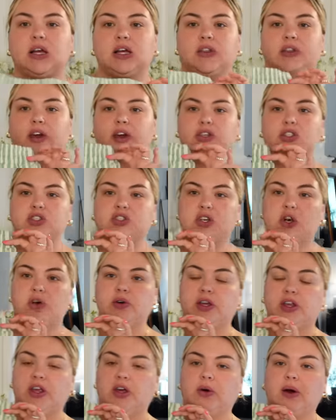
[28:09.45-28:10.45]
They're so
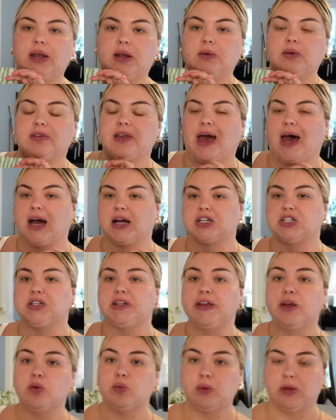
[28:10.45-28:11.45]
cute and it was
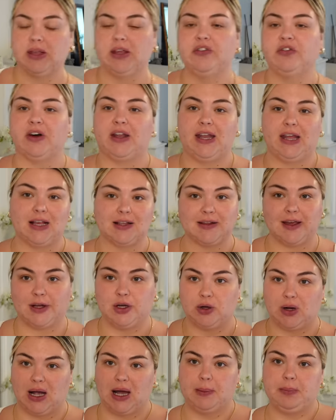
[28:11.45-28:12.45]
actually really funny because I
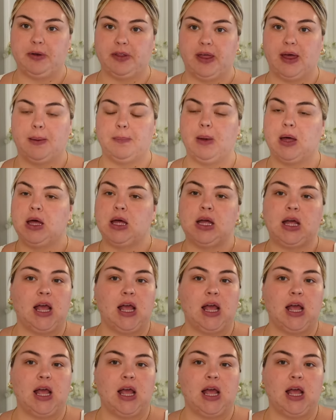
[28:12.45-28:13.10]
grabbed them